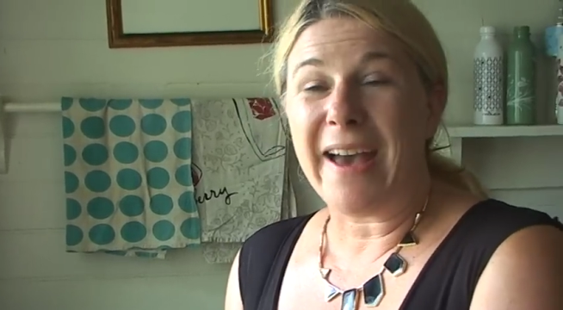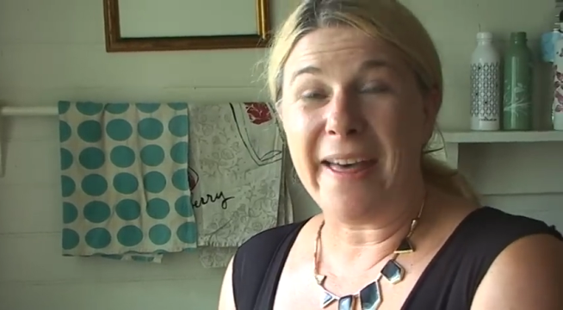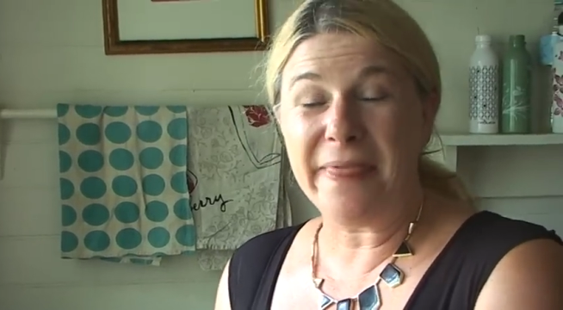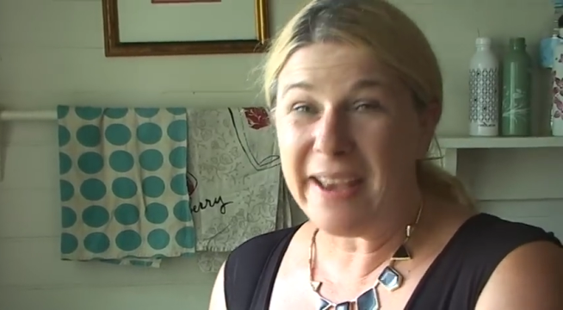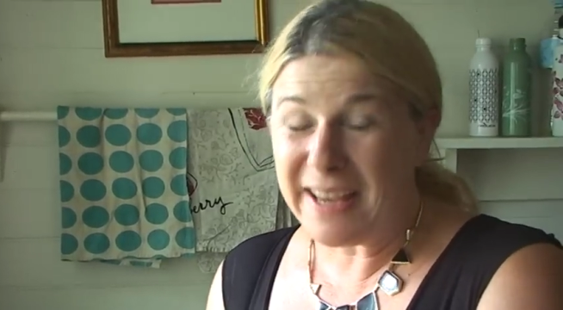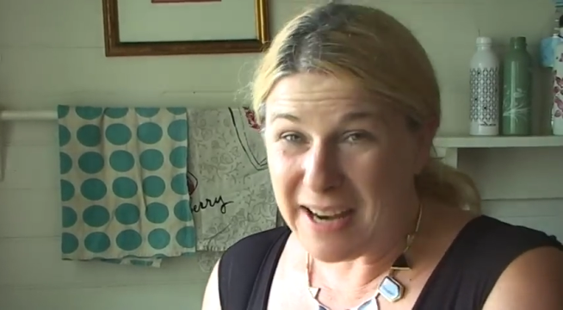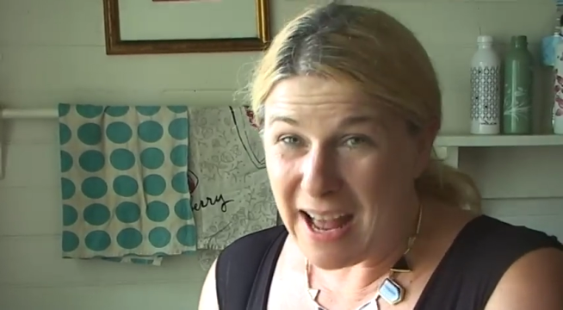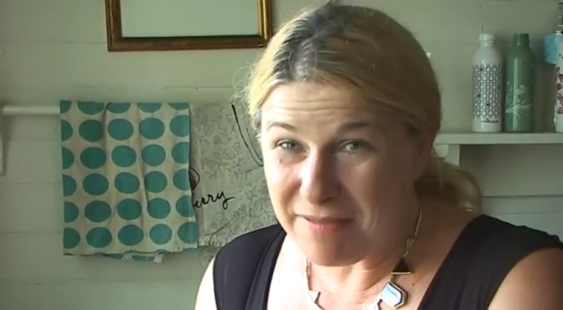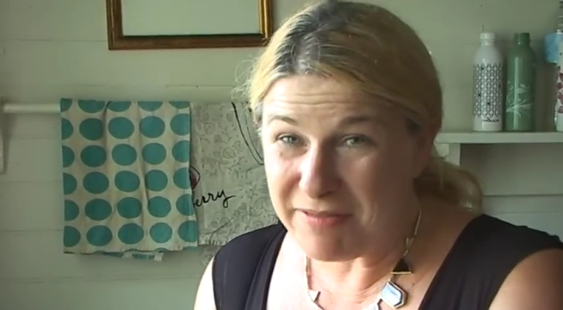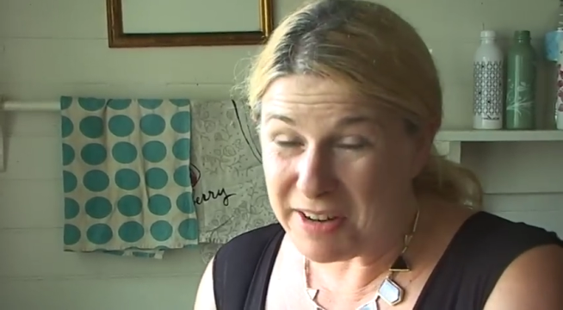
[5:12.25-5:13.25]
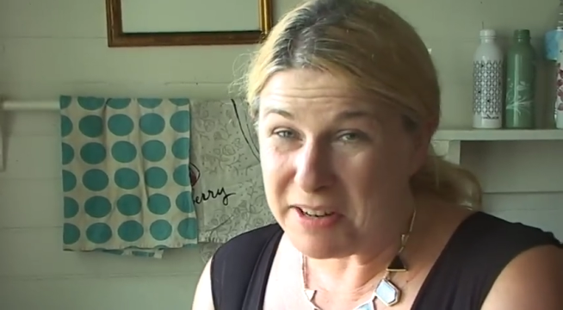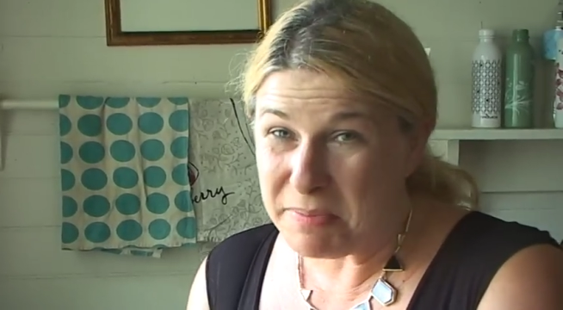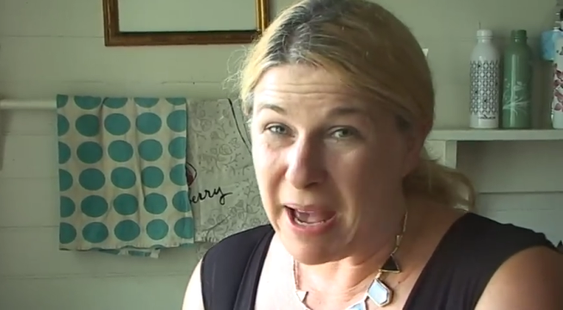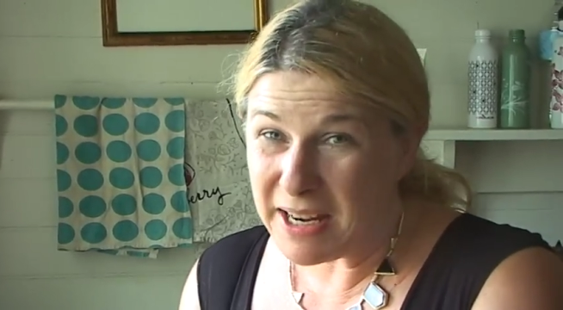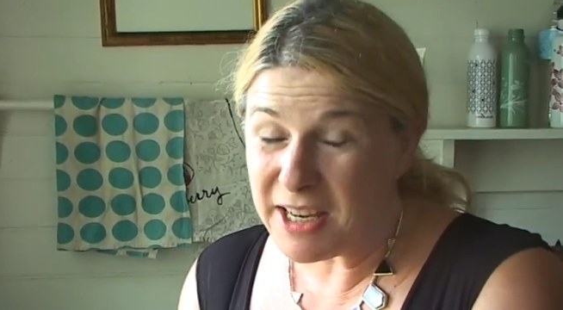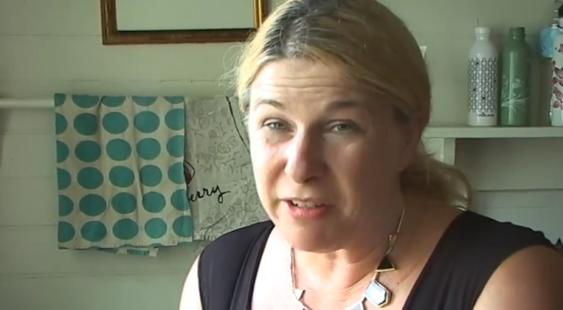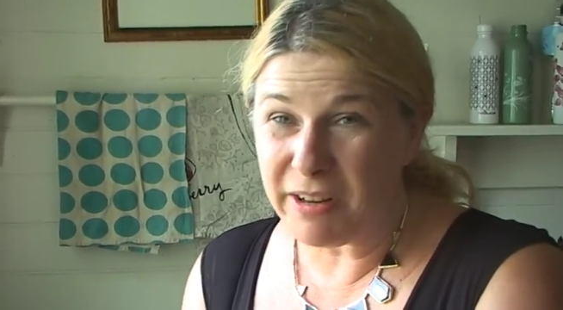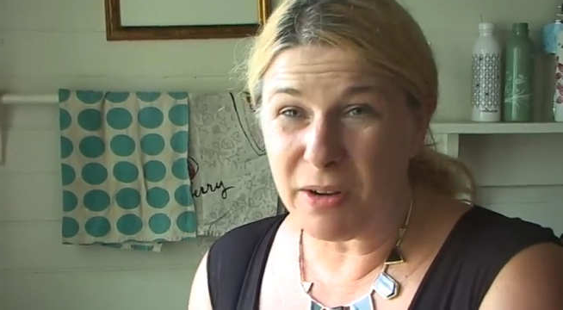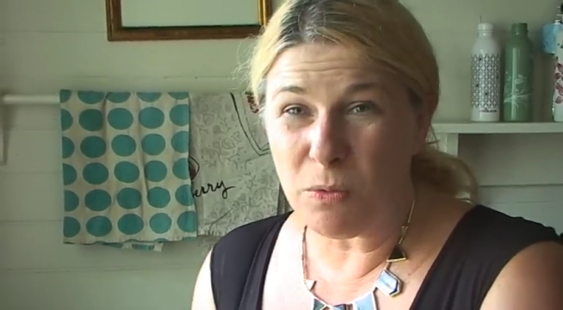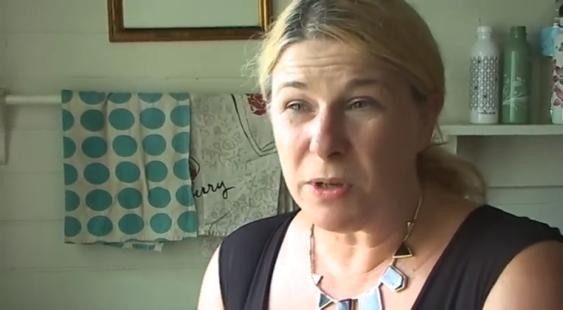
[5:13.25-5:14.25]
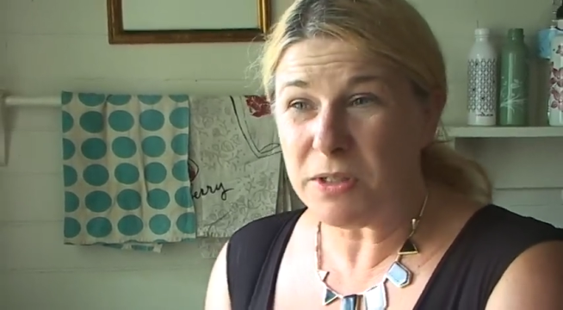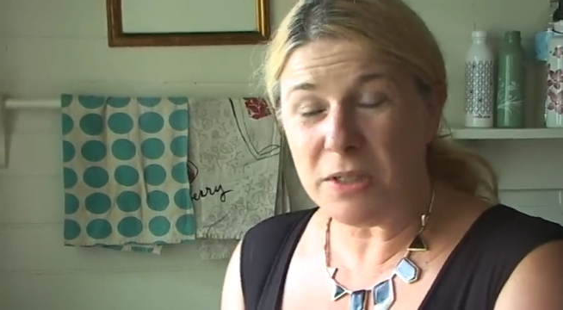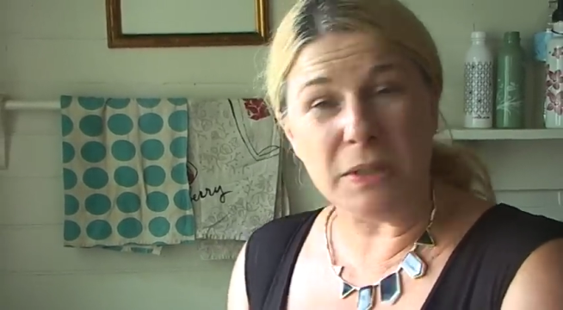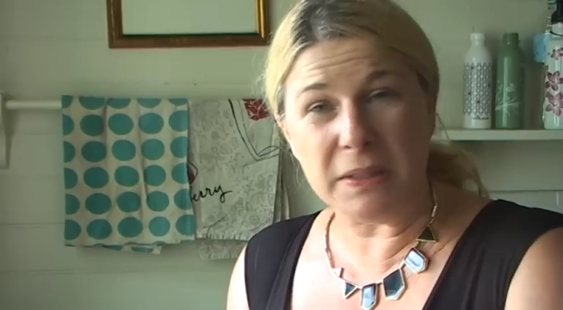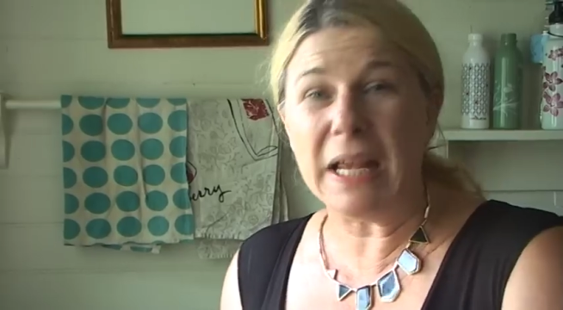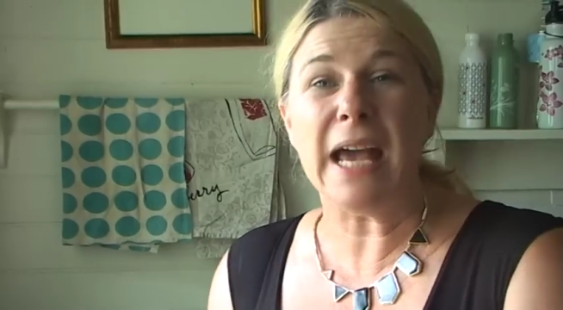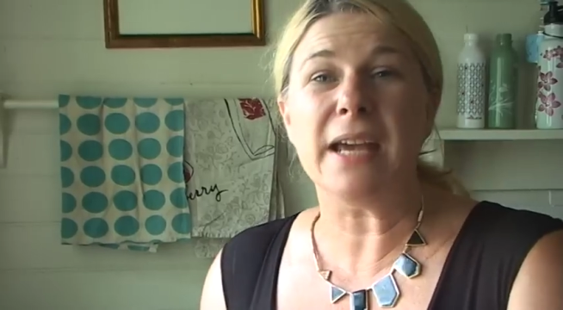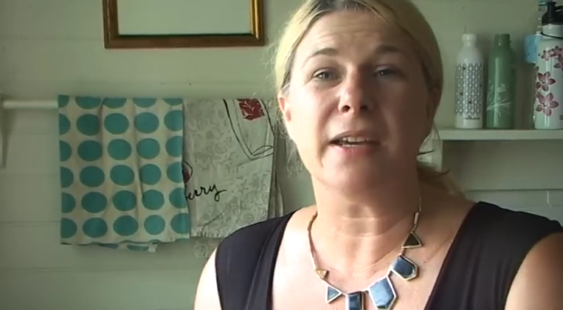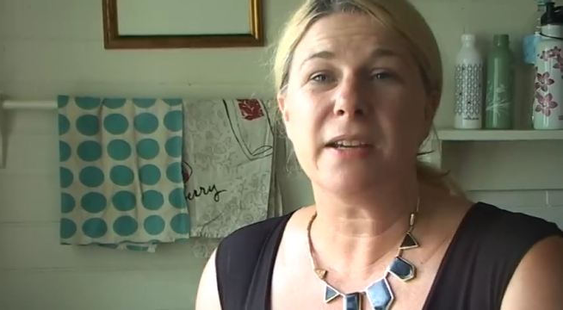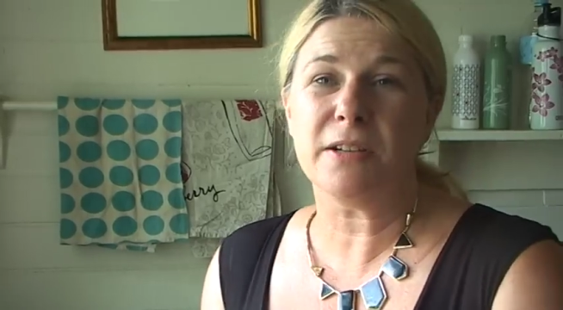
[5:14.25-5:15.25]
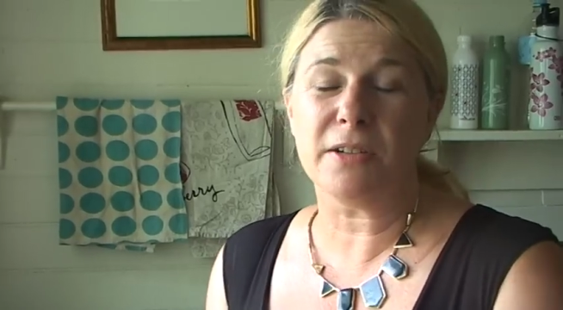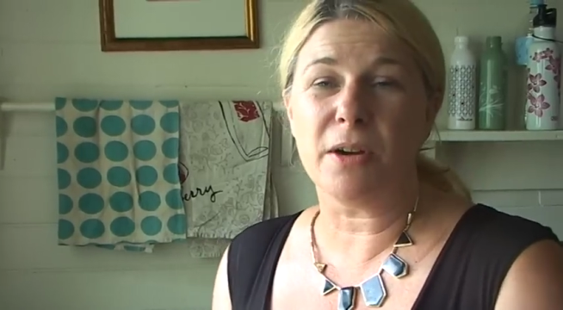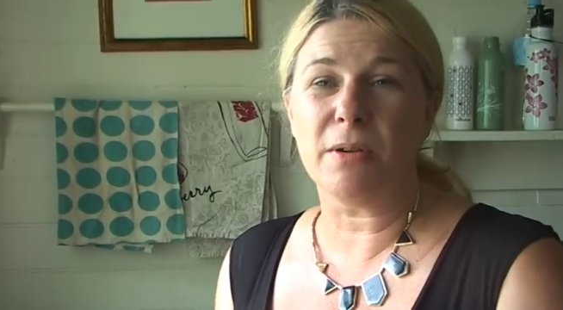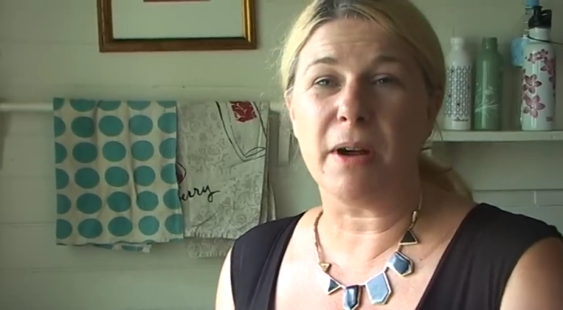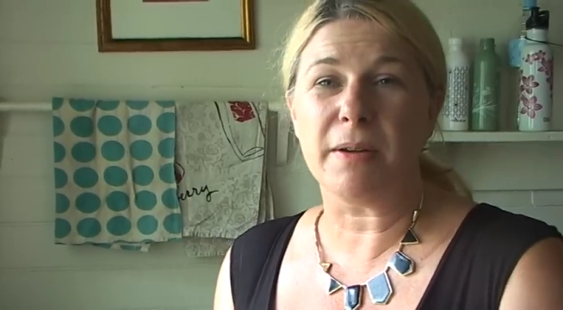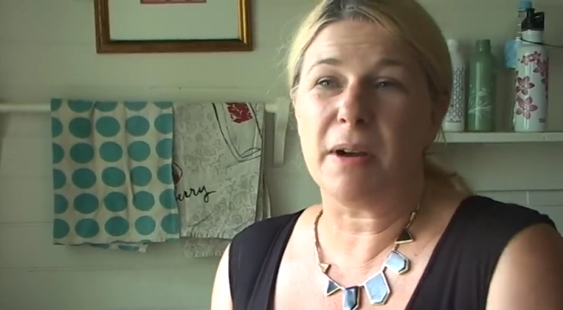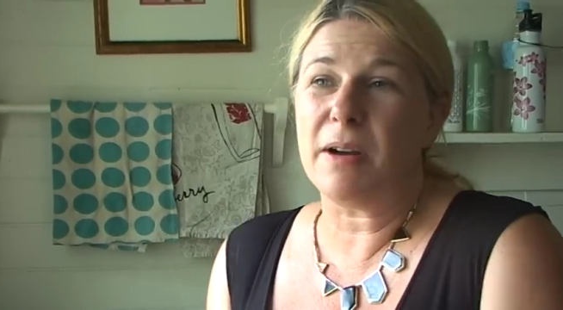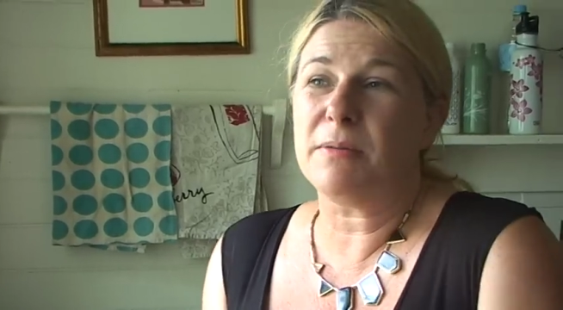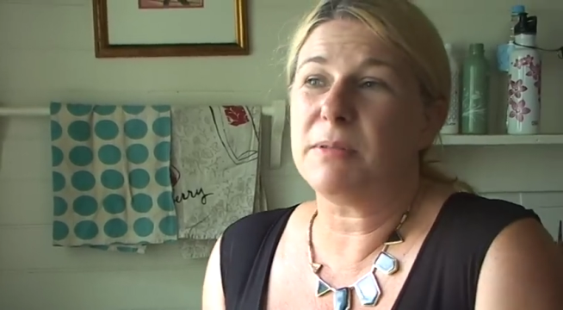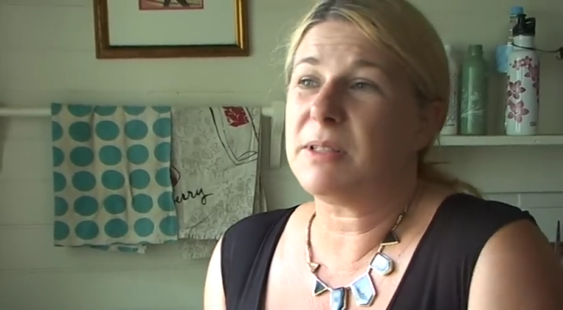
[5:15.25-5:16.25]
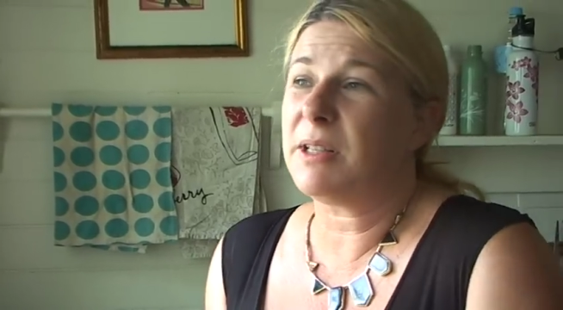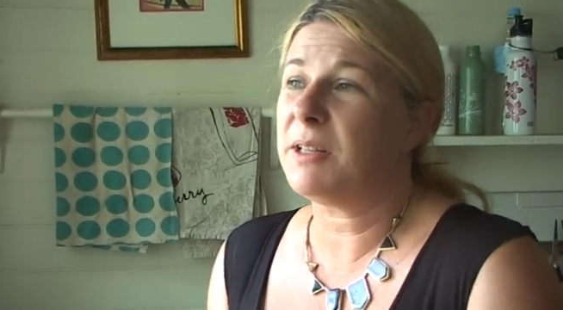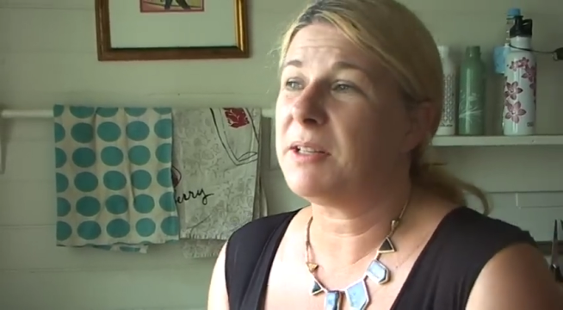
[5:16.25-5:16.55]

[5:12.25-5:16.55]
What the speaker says: and they can have very bad hearing, what do you say? You know, I was,